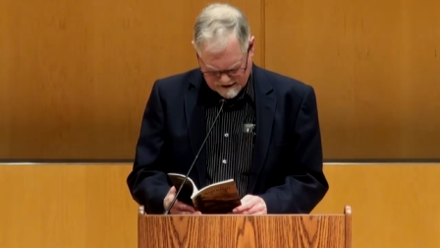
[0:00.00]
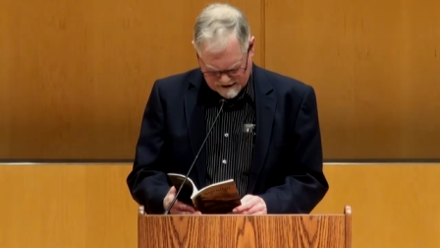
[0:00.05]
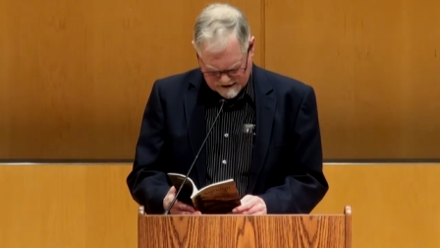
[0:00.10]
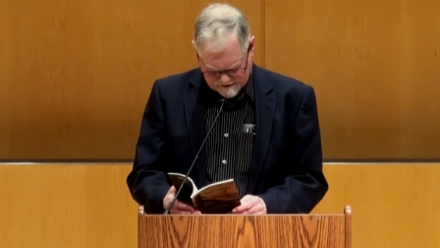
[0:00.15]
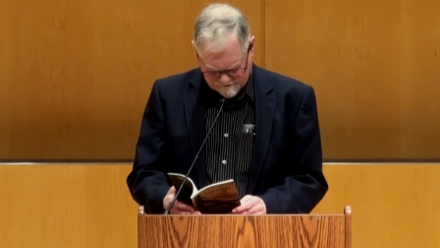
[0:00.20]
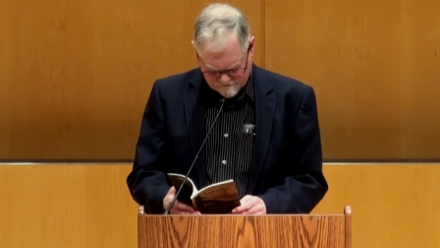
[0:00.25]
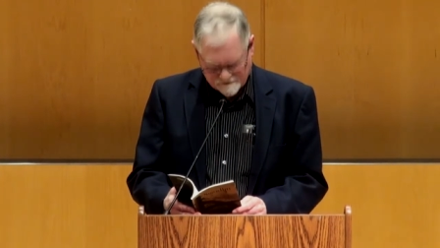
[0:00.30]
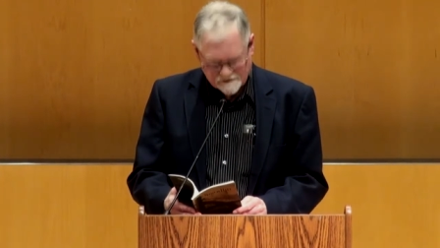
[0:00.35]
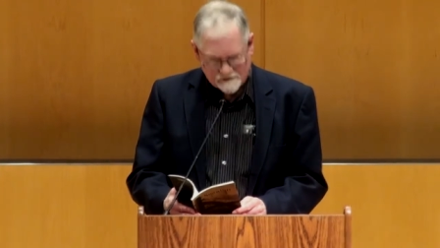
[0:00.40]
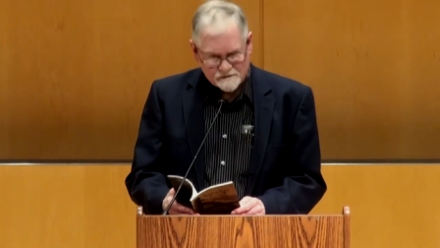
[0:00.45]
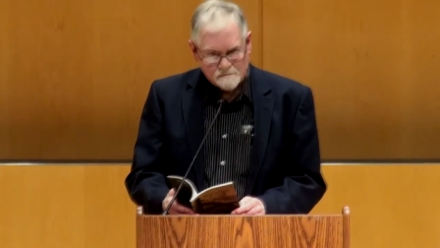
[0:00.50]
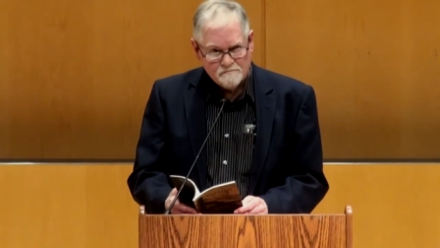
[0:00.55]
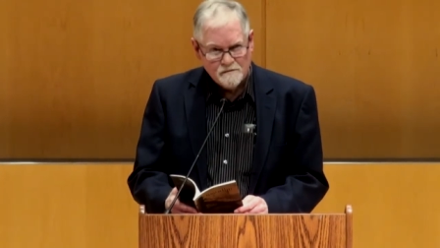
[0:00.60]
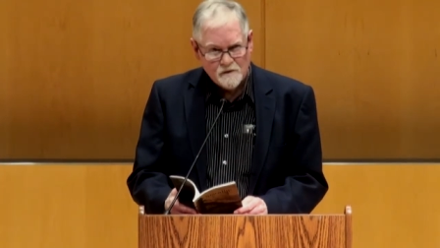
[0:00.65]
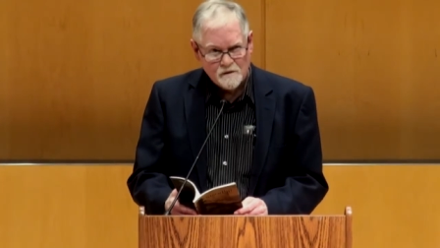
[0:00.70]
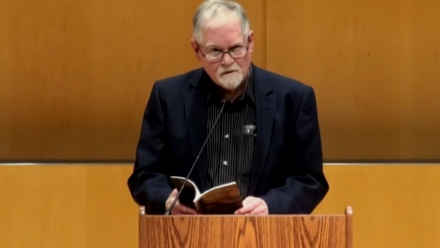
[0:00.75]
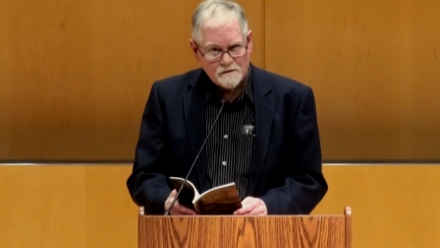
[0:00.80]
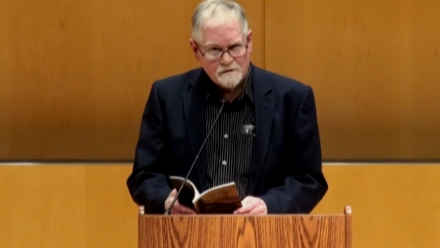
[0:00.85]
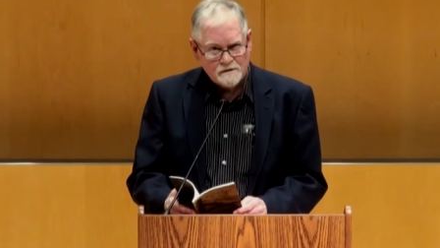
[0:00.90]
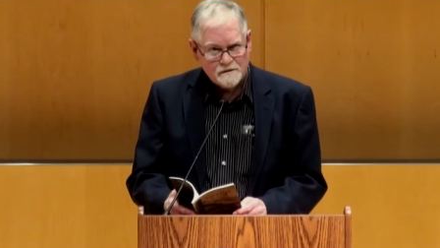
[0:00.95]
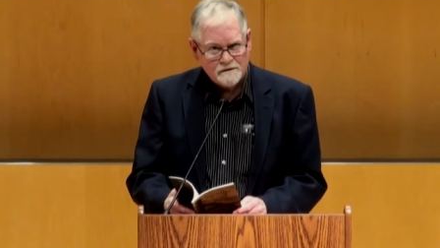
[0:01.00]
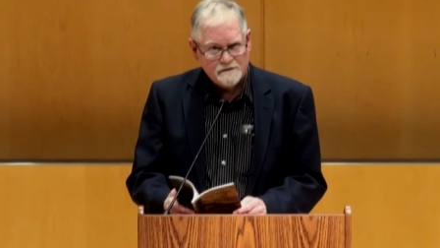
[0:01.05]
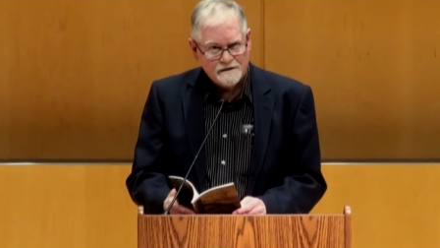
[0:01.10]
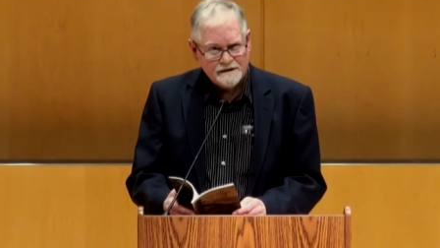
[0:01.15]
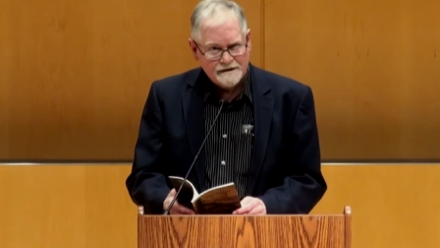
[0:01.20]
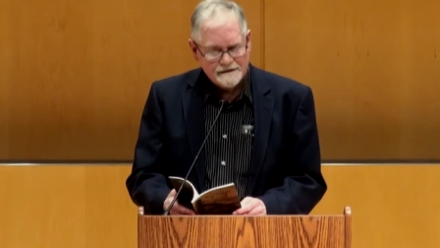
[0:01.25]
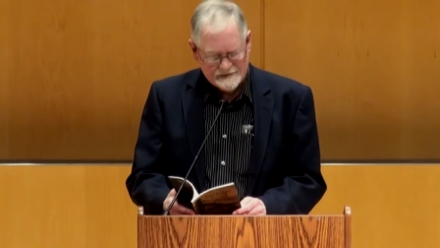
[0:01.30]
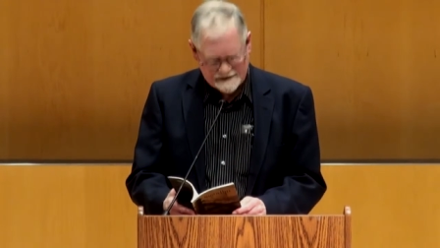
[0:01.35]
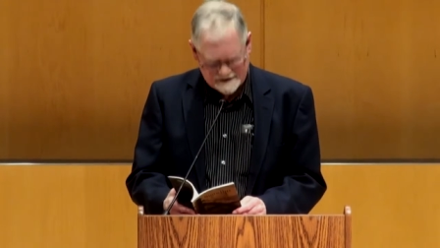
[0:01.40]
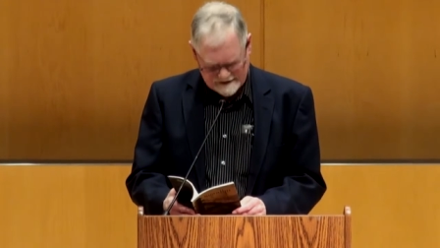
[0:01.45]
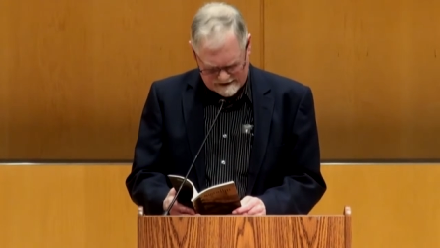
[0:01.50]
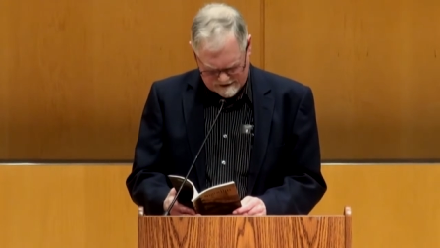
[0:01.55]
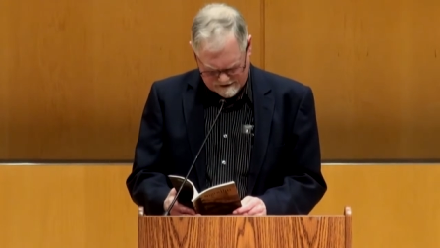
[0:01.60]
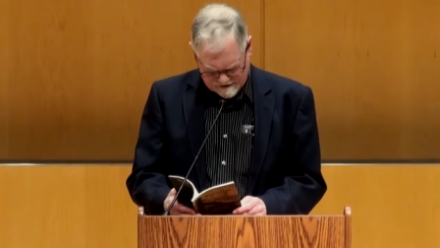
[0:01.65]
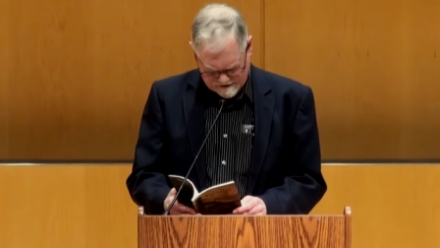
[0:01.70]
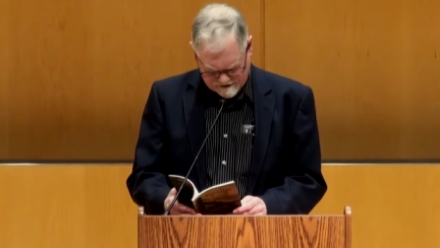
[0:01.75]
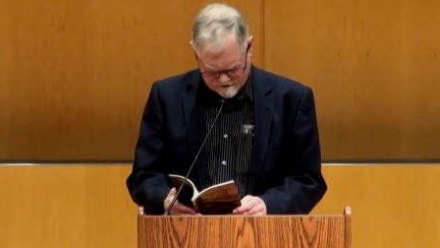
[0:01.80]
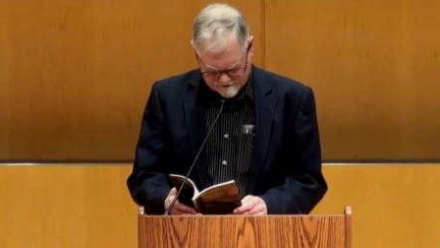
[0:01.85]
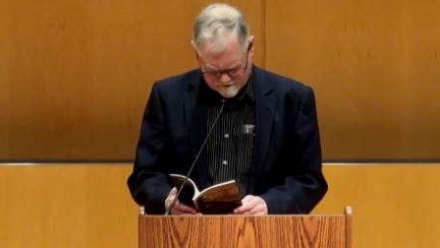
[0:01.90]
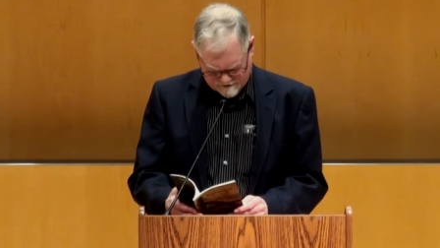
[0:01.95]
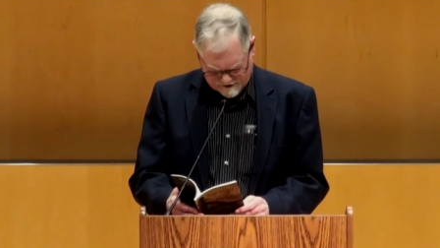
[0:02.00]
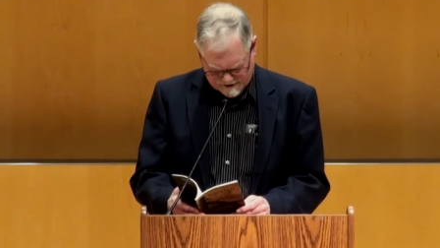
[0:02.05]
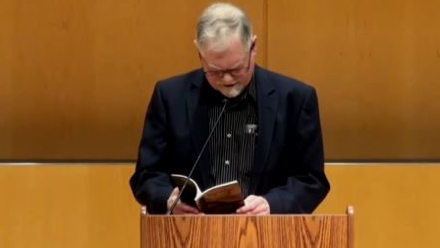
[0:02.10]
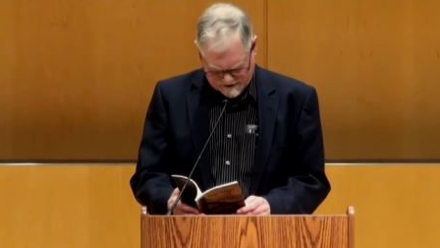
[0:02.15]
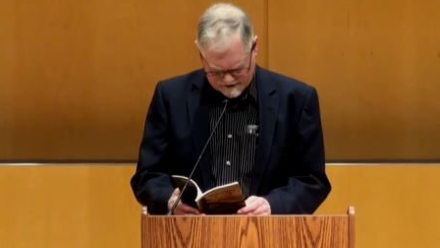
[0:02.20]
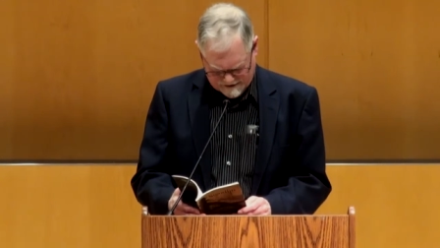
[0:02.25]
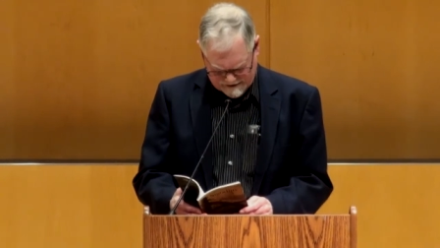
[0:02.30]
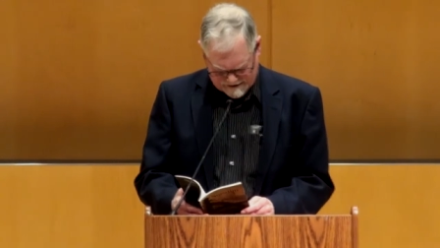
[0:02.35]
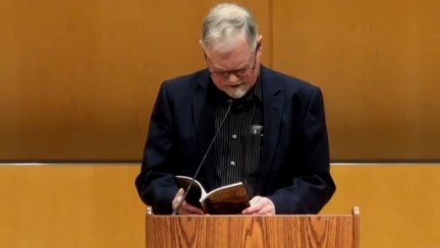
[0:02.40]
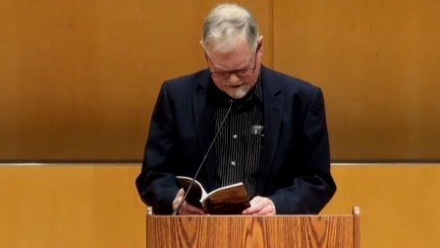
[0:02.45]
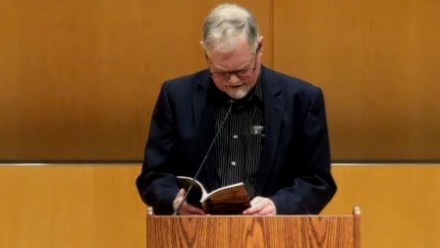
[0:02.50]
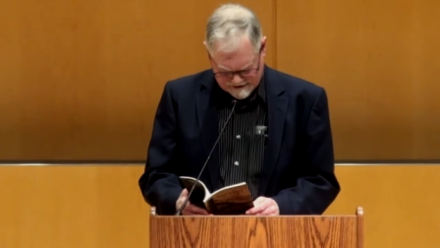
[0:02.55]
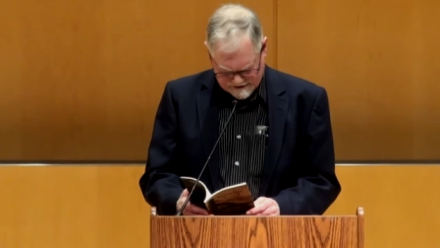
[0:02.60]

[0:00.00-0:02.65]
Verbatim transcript: after more than a century,